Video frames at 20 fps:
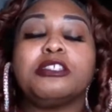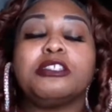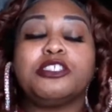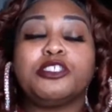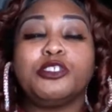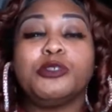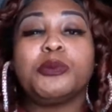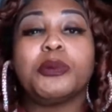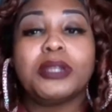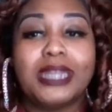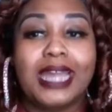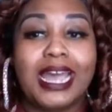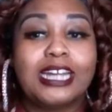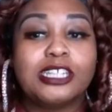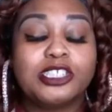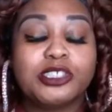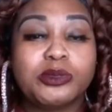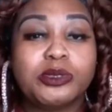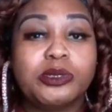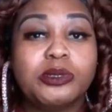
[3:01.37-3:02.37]
the
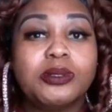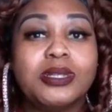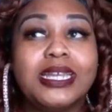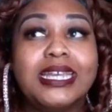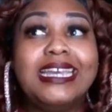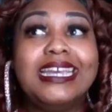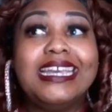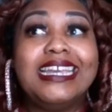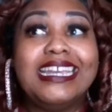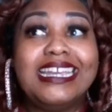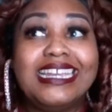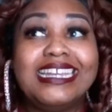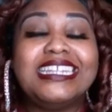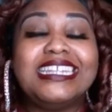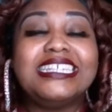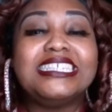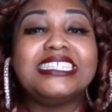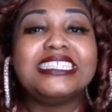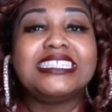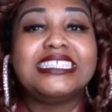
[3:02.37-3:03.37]
supernatural, it
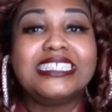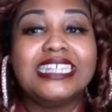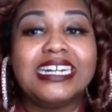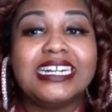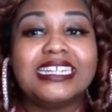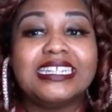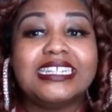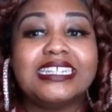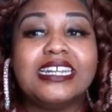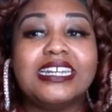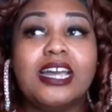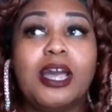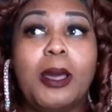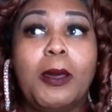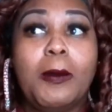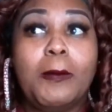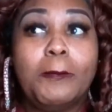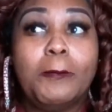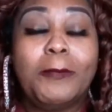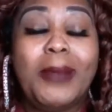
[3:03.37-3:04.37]
is done
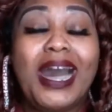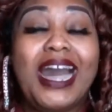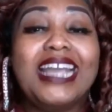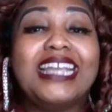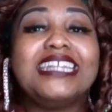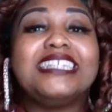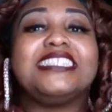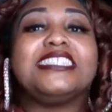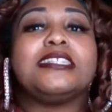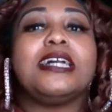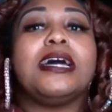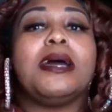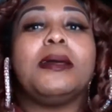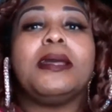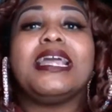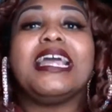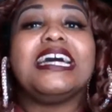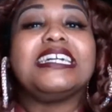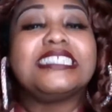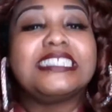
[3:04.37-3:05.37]
by its
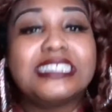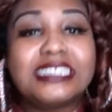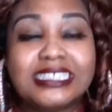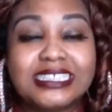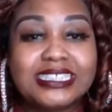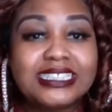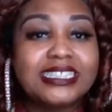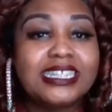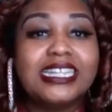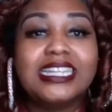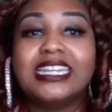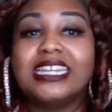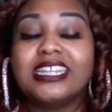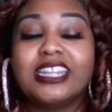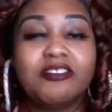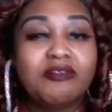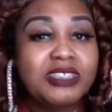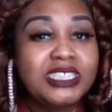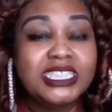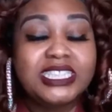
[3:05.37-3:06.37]
essence in and
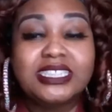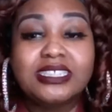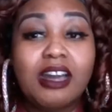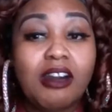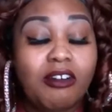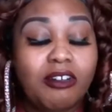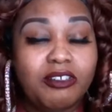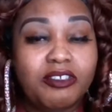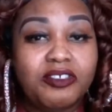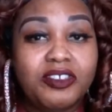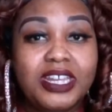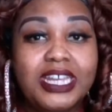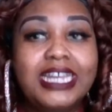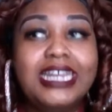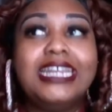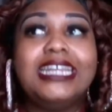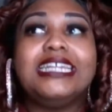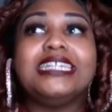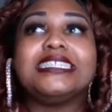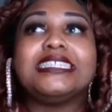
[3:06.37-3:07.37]
of itself.
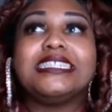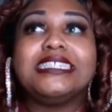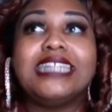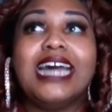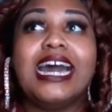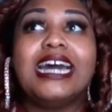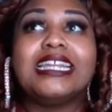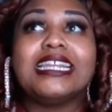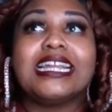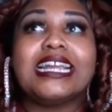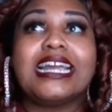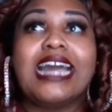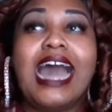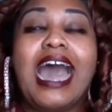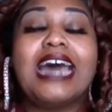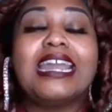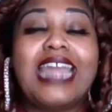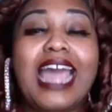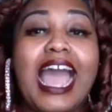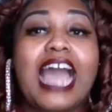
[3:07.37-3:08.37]
It's not
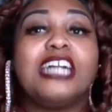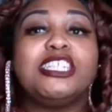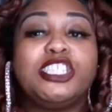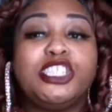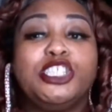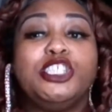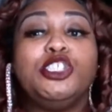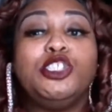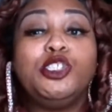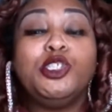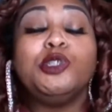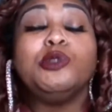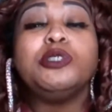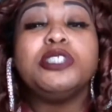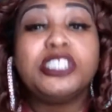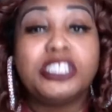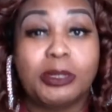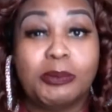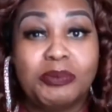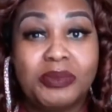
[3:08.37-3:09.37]
God has to do
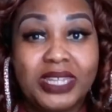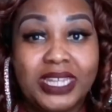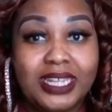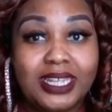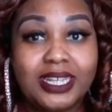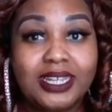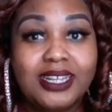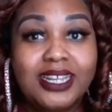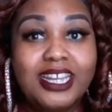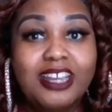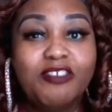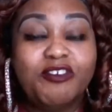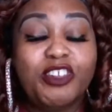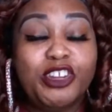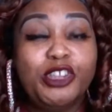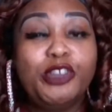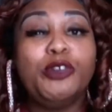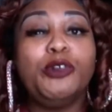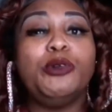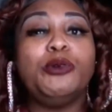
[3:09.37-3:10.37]
something for
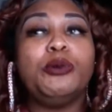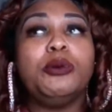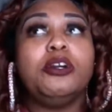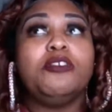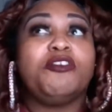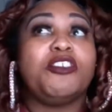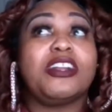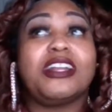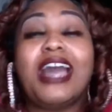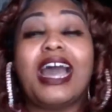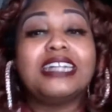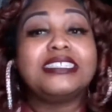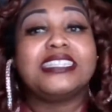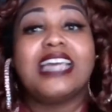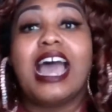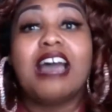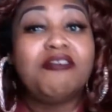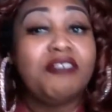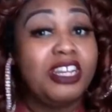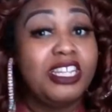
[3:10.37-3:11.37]
you, for God to
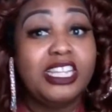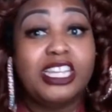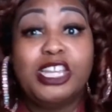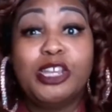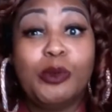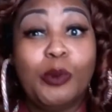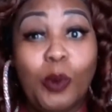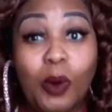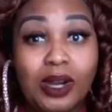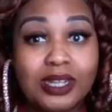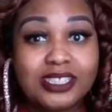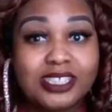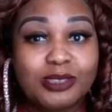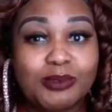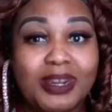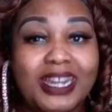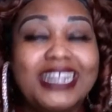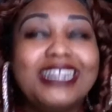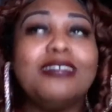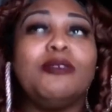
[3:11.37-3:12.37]
have anything he wants,
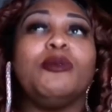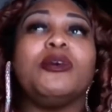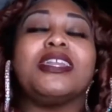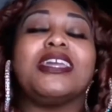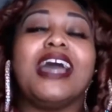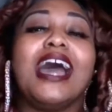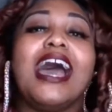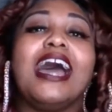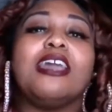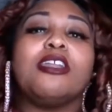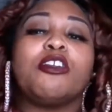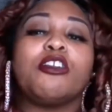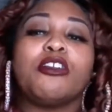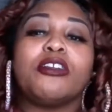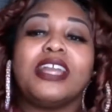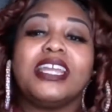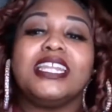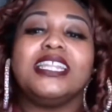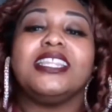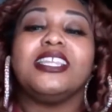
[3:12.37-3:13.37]
right? When God
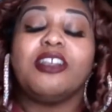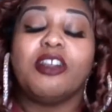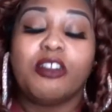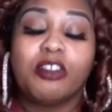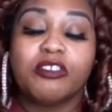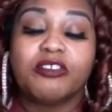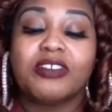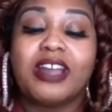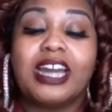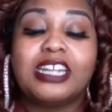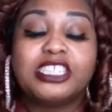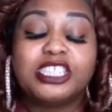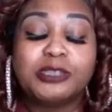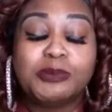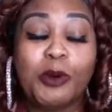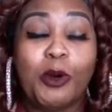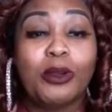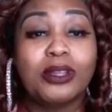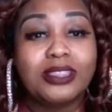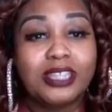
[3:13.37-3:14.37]
created the earth, God
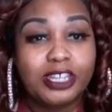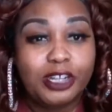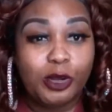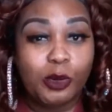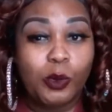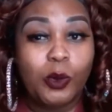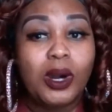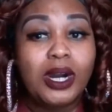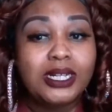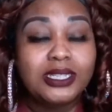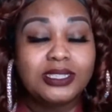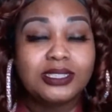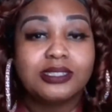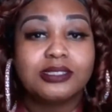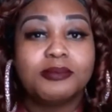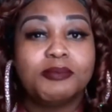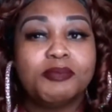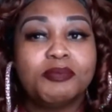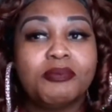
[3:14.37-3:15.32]
spoke and then it was.